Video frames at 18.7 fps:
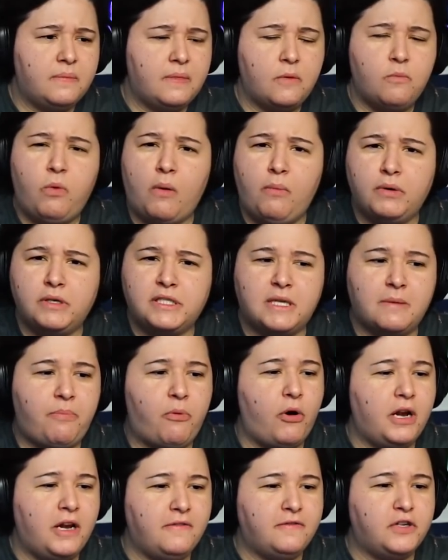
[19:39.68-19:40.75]
What was the
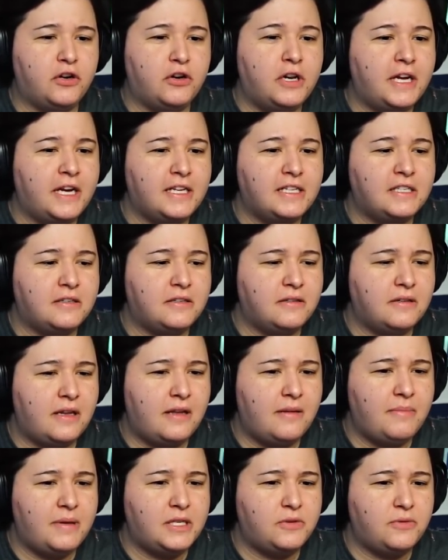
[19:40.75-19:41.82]
point of turning into
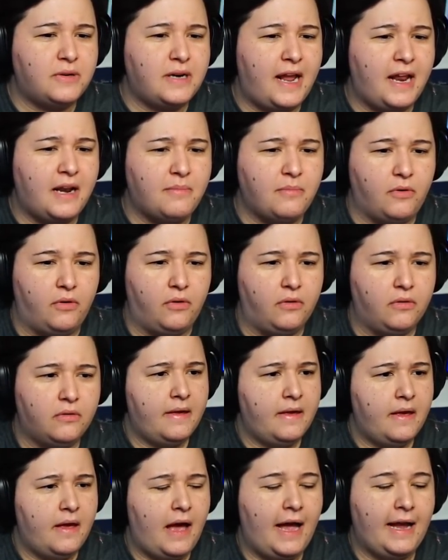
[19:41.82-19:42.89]
him into an animal?
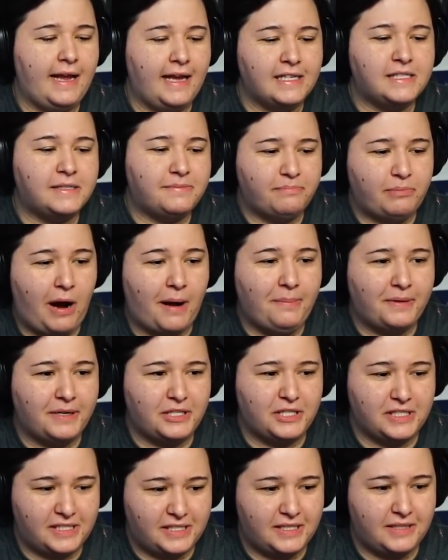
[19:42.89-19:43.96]
I guess probably
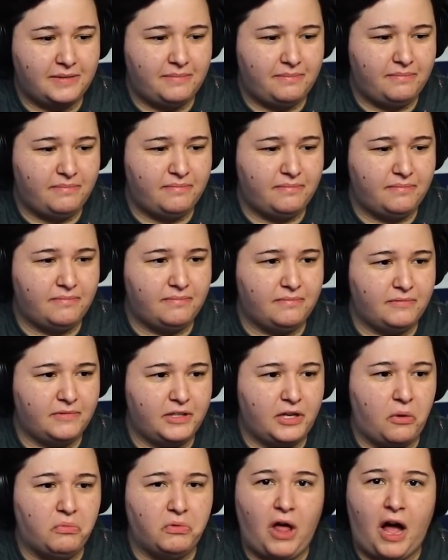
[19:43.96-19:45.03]
just to, you
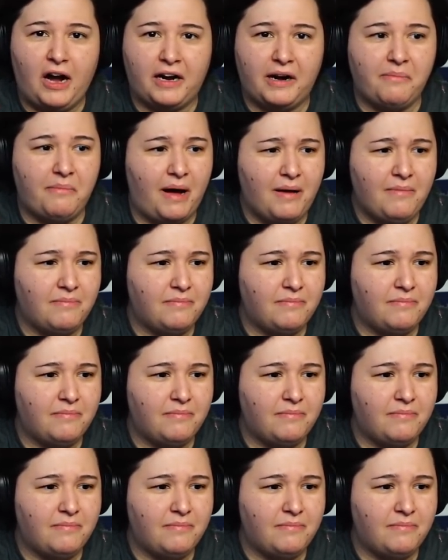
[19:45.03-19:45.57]
know, lock him up.